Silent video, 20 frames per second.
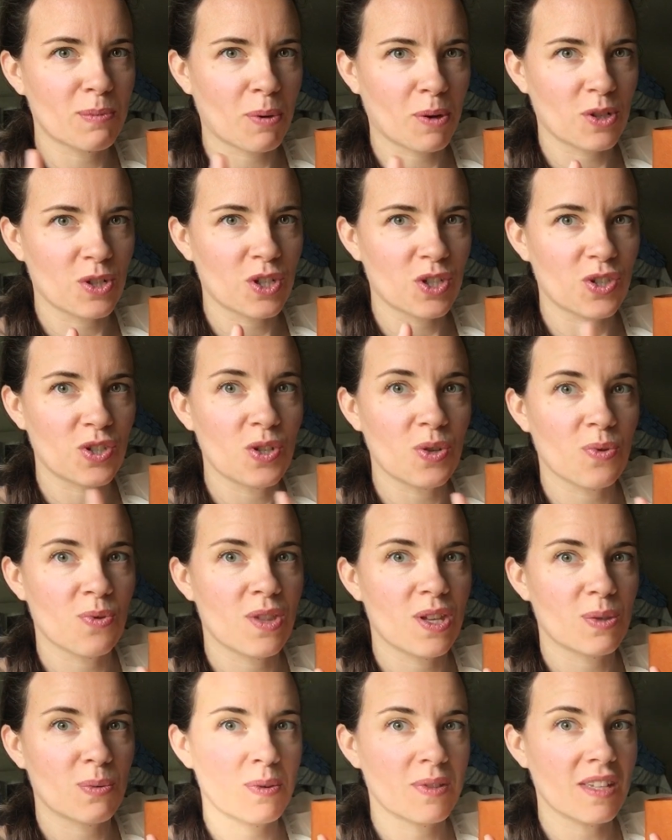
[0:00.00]
purchased new,
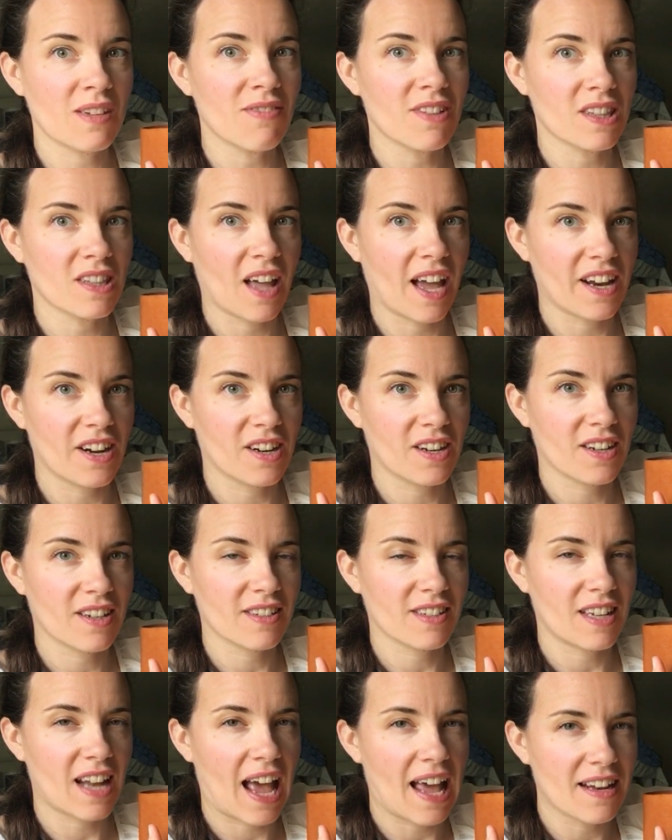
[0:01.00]
this was even lighter
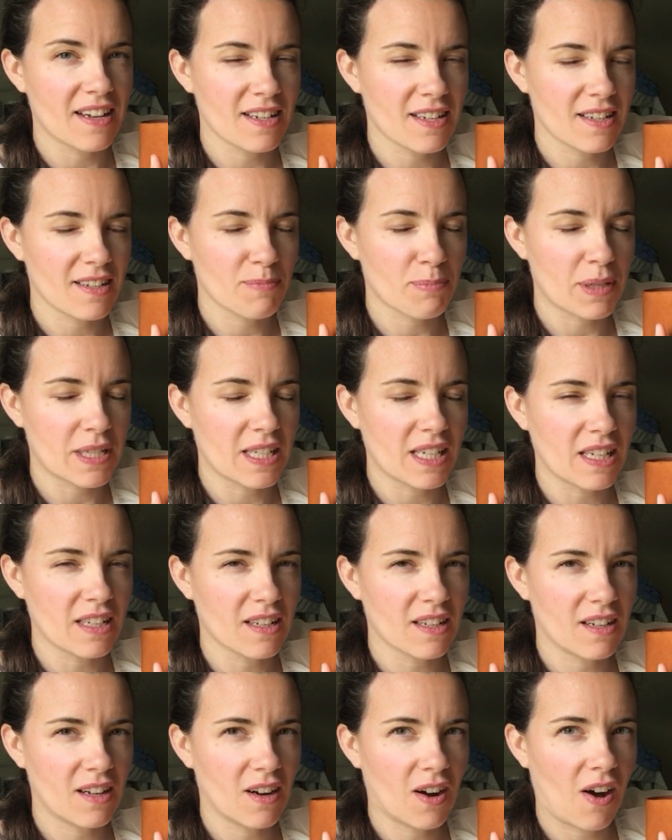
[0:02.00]
because it hadn't
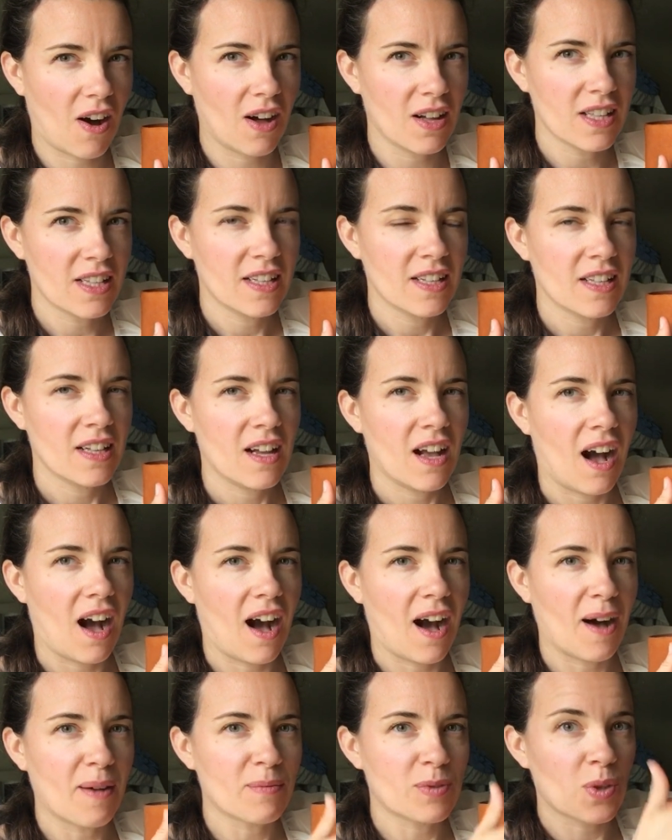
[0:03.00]
patinaed at all.
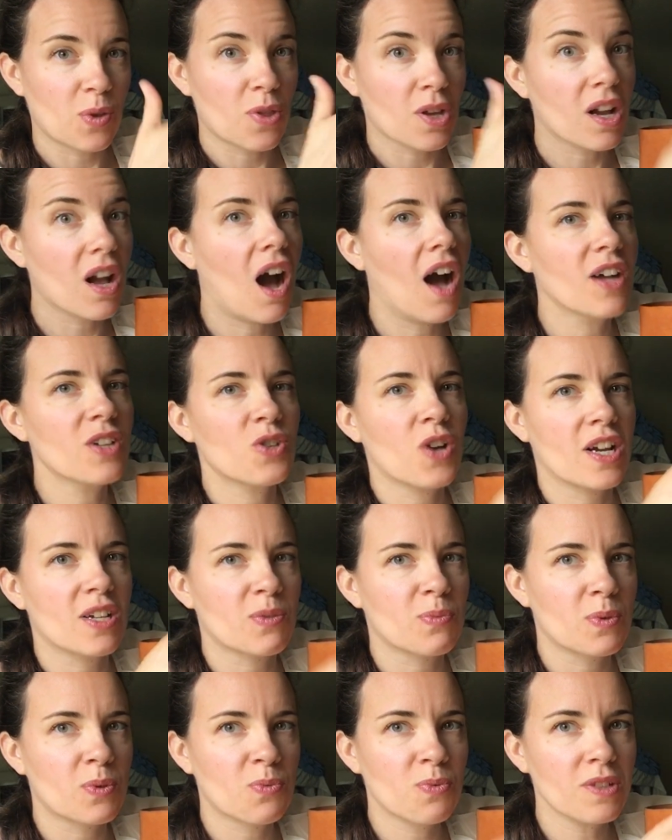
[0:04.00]
So the
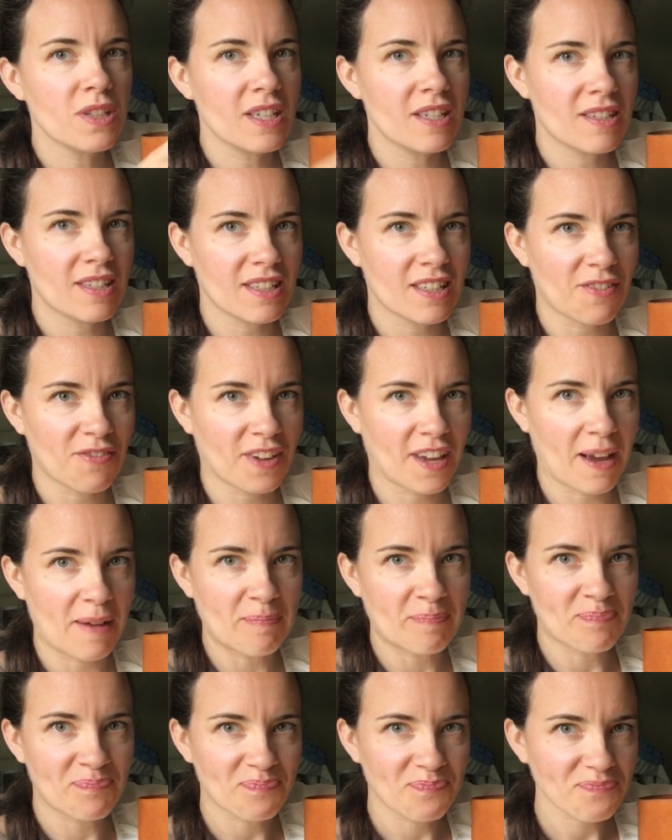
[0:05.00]
contrast was really significant.
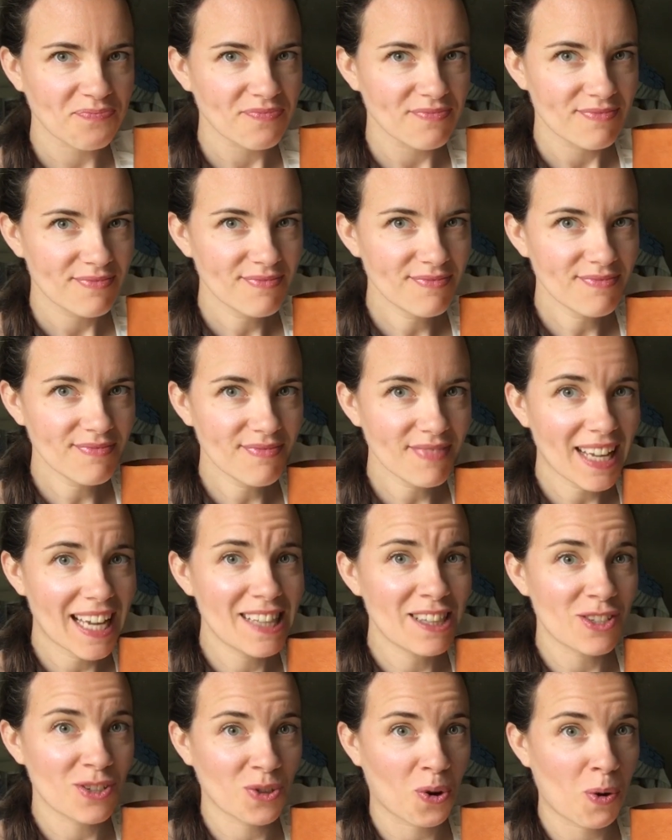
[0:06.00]

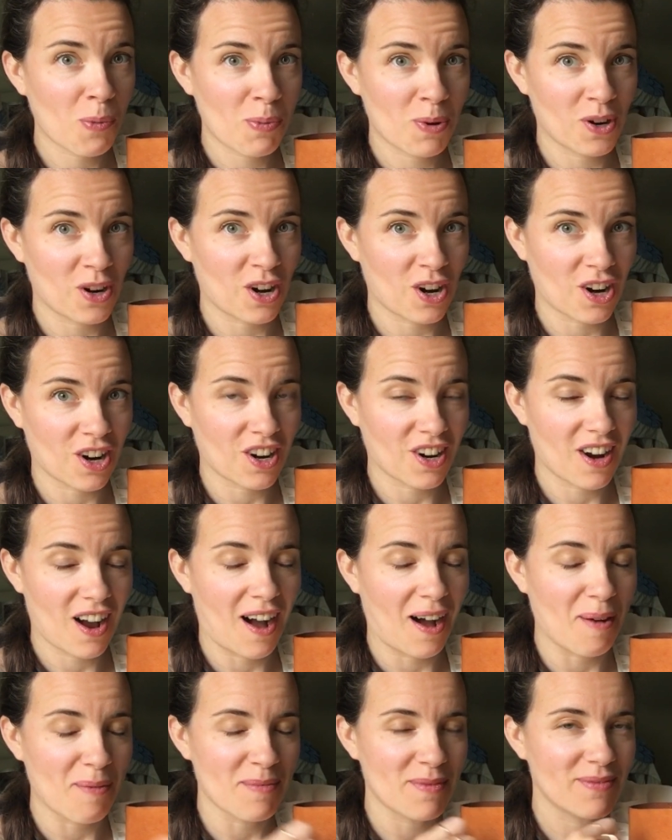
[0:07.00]
And this girl put her
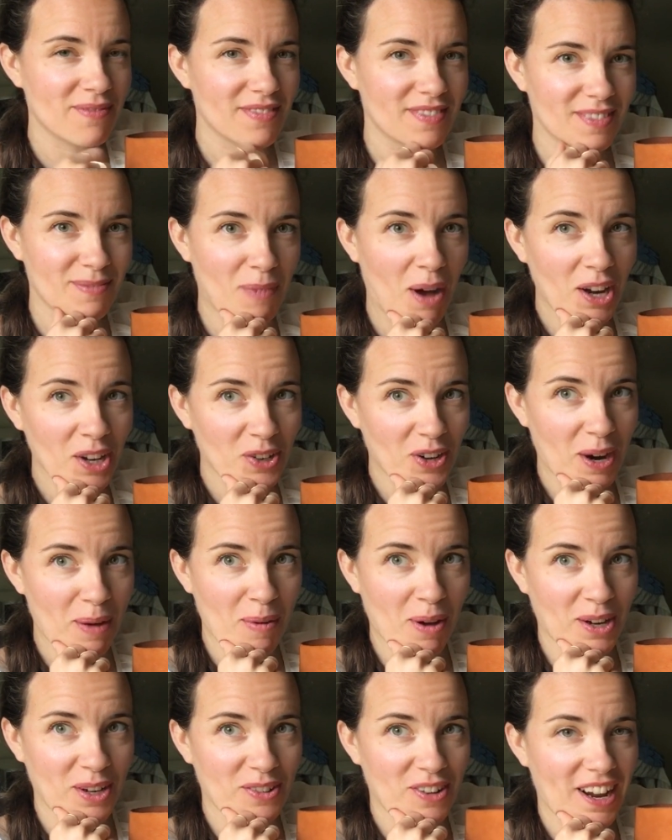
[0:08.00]
monogram
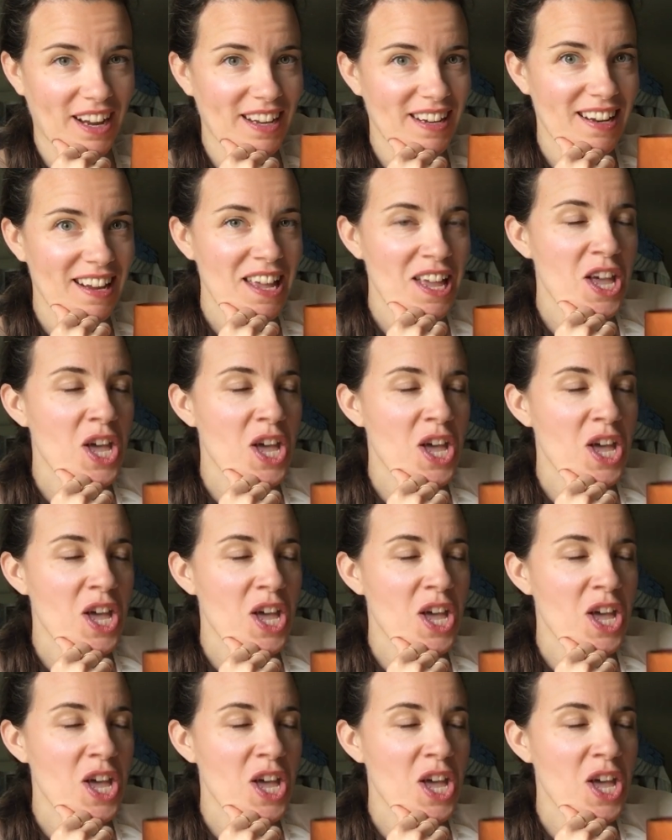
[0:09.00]
on it, right?